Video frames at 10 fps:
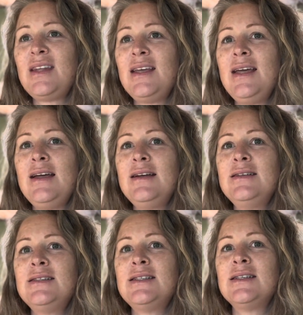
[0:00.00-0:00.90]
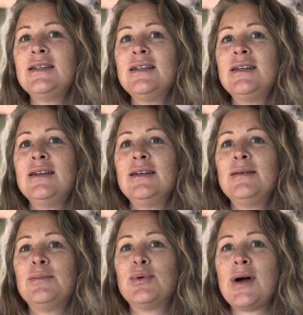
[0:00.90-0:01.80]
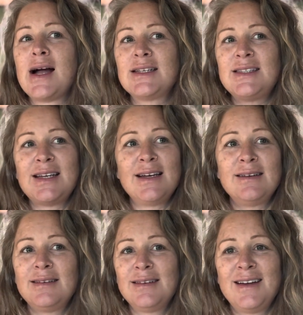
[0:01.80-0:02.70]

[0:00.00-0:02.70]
and practicing